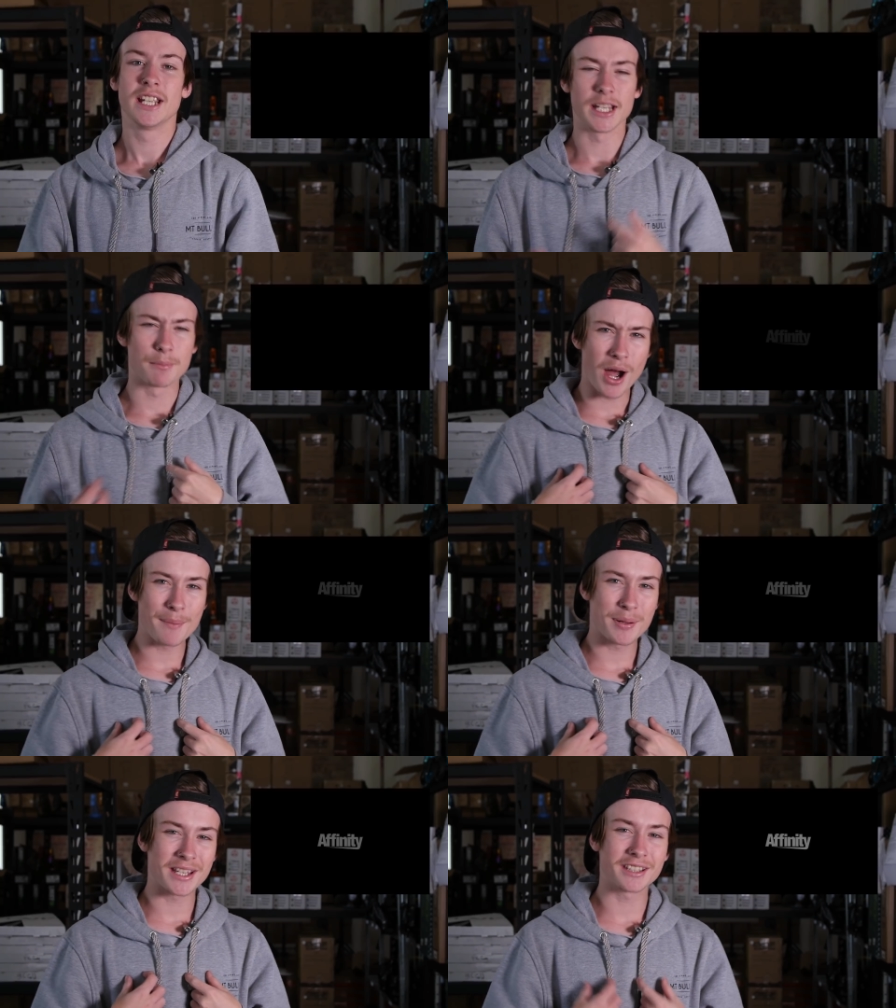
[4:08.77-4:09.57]
In my
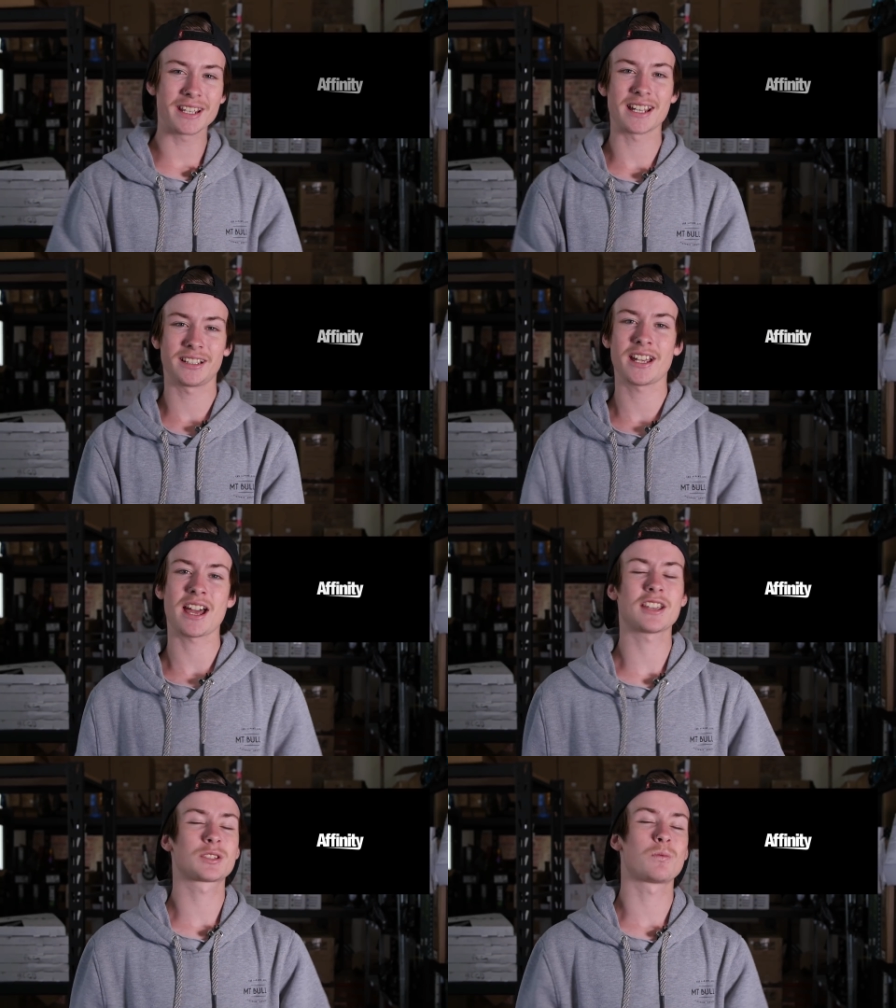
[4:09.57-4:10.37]
opinion, Elliot
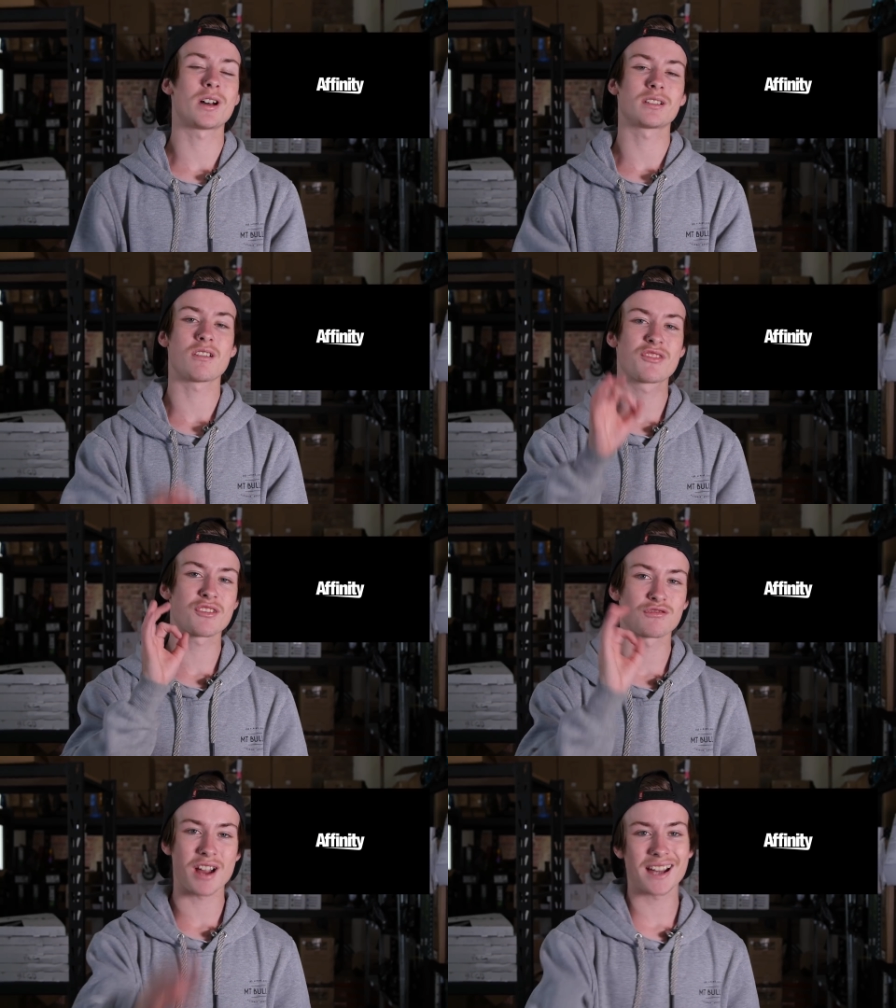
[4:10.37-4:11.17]
has one of the
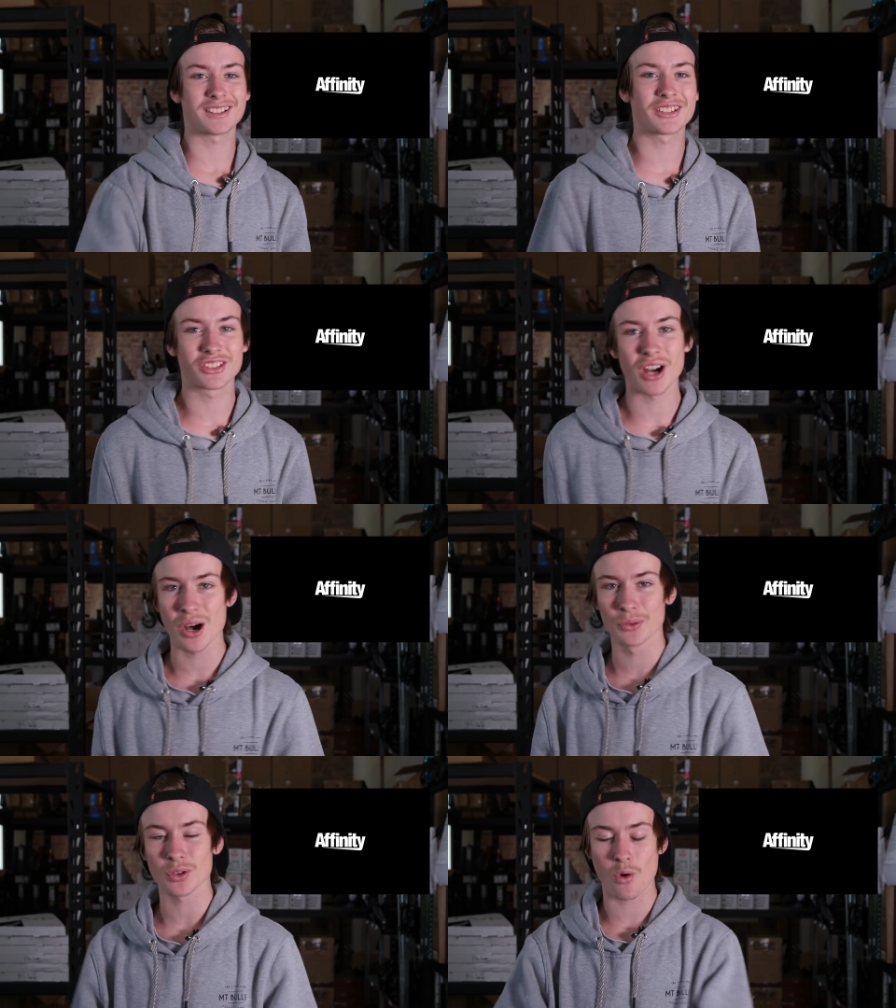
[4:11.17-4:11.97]
raddest
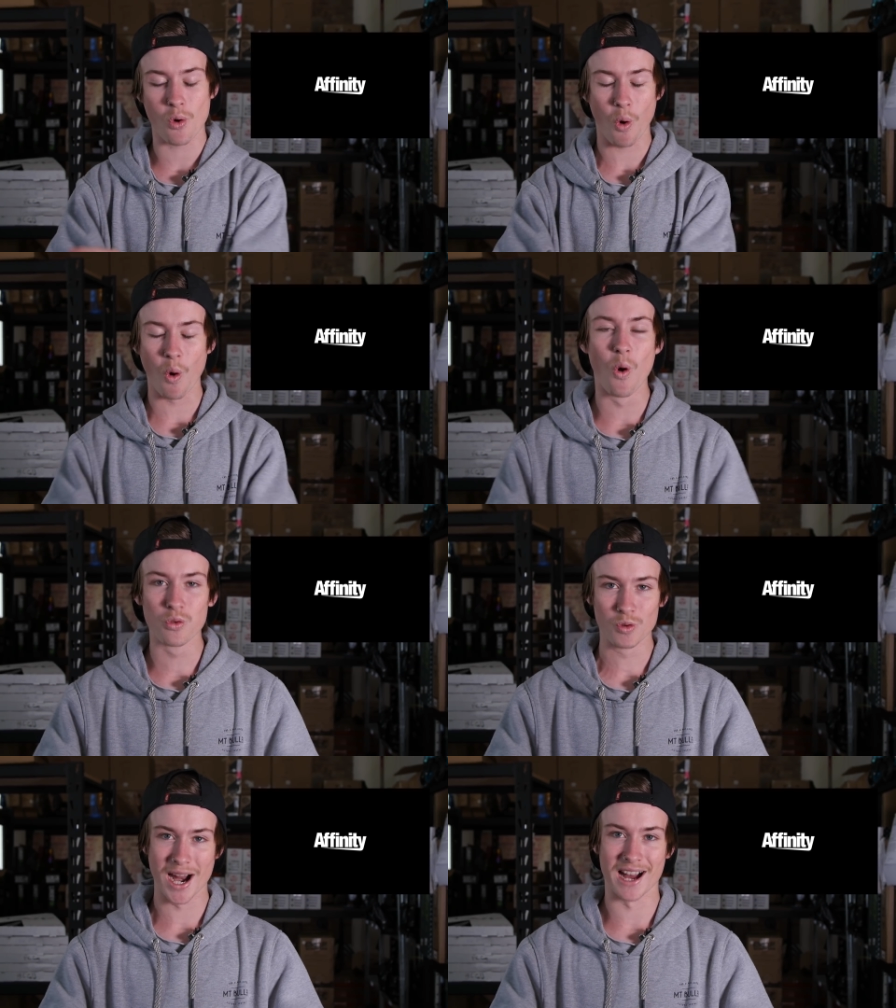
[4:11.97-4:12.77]
styles all
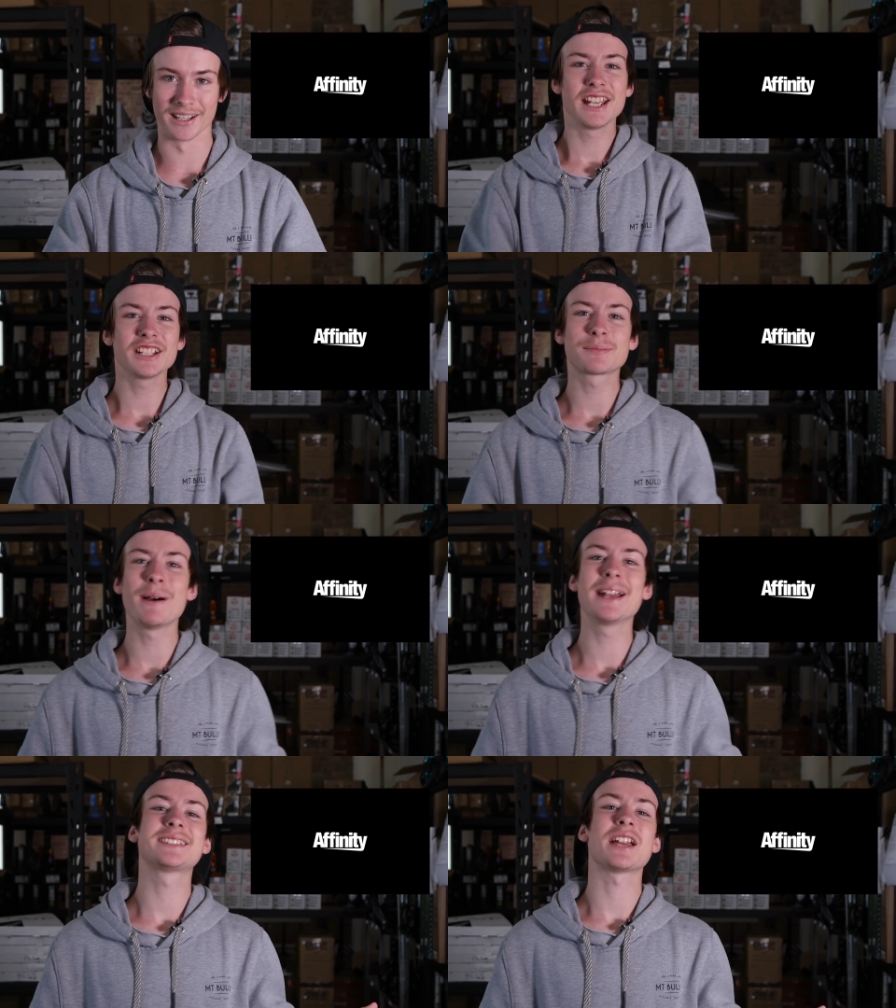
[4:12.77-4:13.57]
round. He just
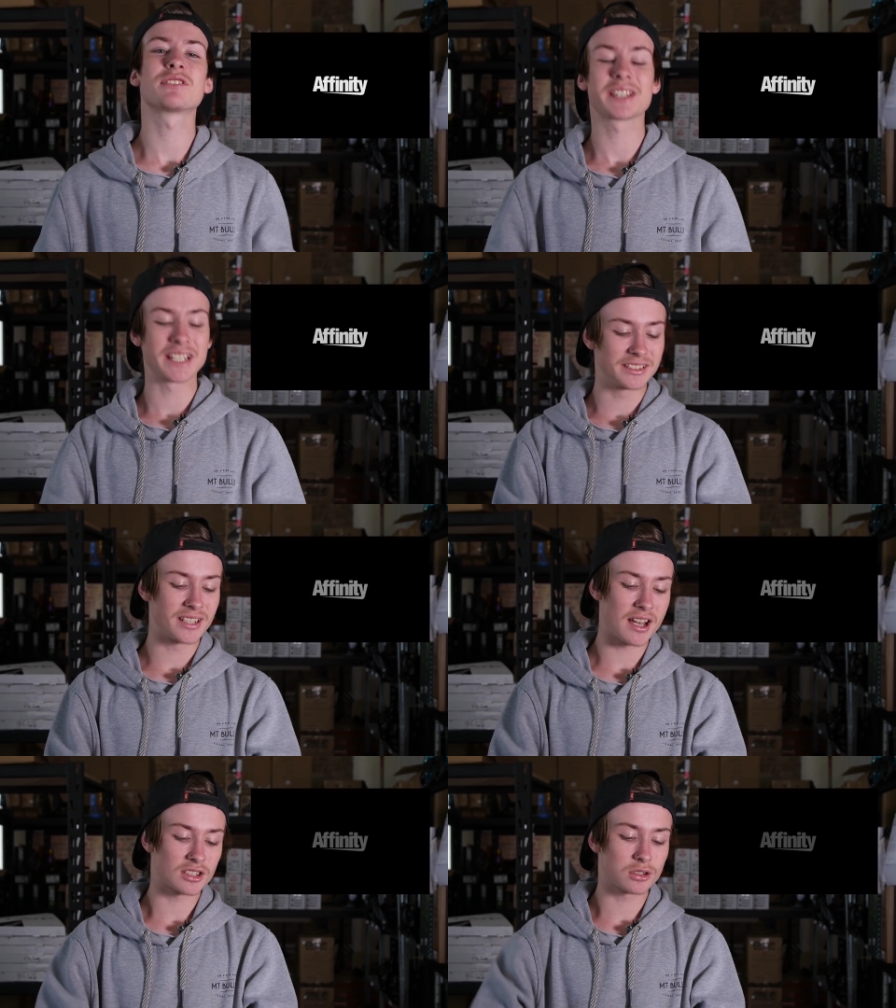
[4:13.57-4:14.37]
makes everything he
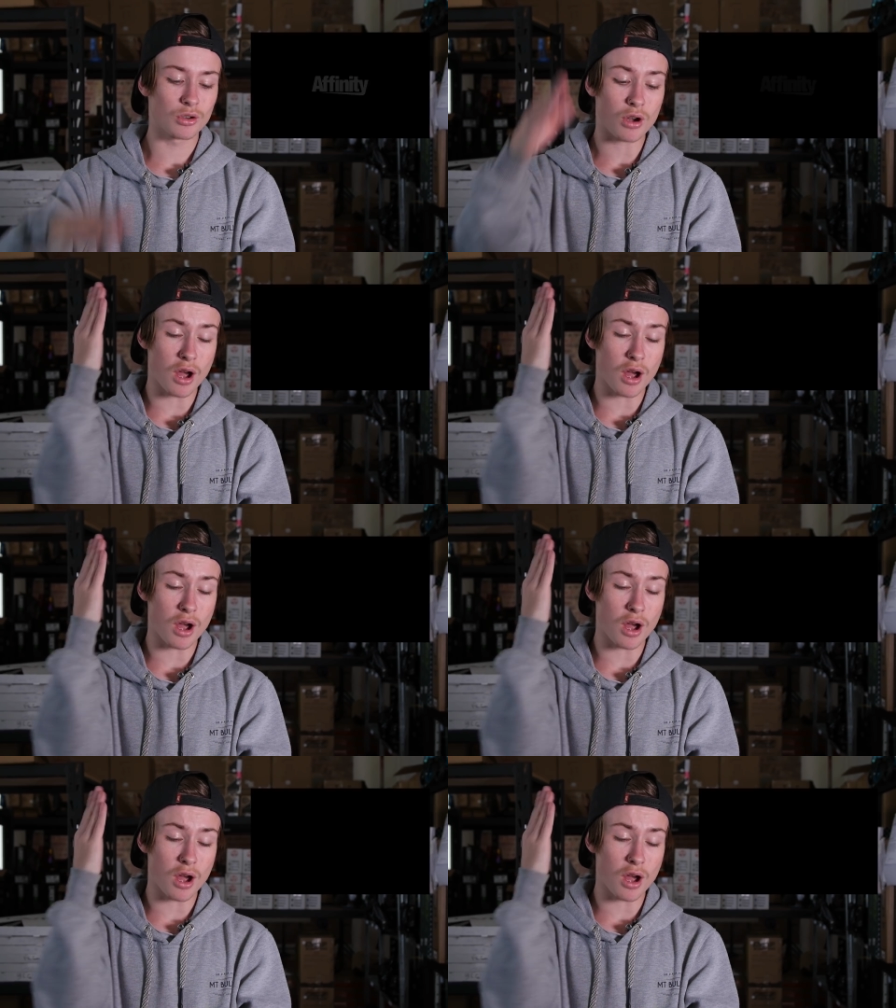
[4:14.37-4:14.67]
does look